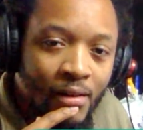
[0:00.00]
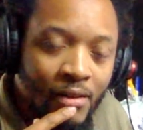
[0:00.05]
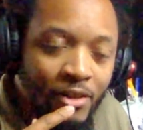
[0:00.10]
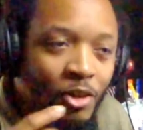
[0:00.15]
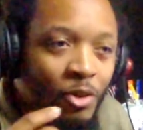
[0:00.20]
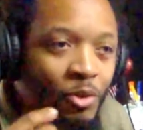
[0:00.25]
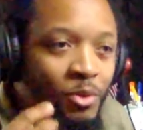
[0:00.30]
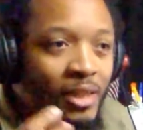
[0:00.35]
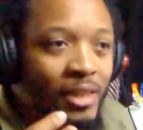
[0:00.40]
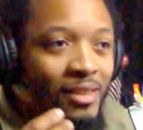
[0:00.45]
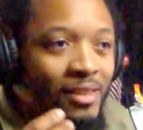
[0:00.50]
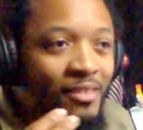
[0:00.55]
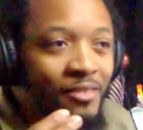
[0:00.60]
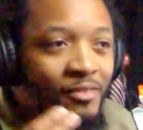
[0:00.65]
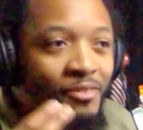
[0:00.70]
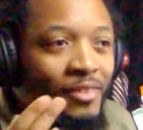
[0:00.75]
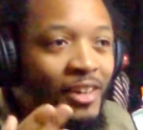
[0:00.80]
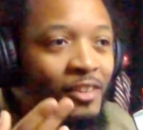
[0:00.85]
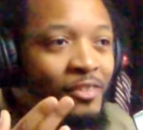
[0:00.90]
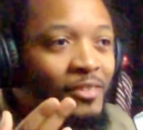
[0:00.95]
Don't let the
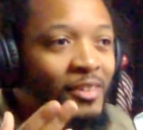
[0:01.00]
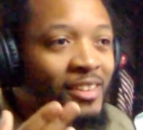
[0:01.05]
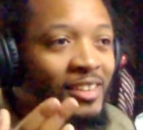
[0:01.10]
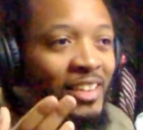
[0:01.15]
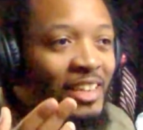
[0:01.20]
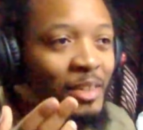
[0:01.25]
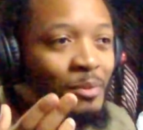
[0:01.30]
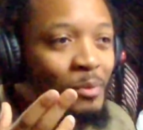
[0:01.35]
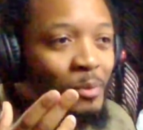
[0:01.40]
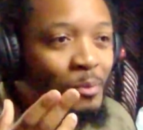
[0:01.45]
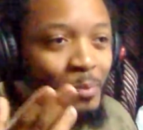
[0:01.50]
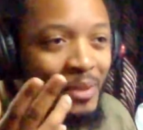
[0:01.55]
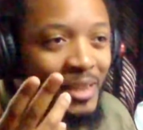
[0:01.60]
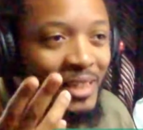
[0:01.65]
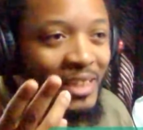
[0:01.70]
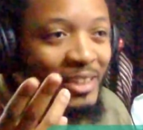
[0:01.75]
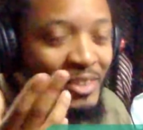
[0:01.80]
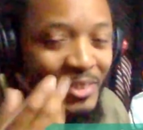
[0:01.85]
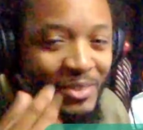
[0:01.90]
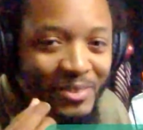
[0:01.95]
veteran label
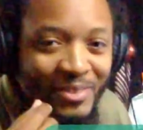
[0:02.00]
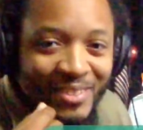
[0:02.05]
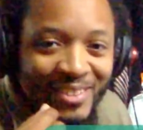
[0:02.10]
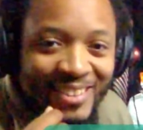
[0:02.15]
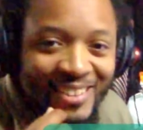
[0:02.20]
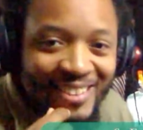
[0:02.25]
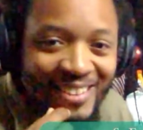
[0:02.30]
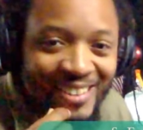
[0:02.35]
play you.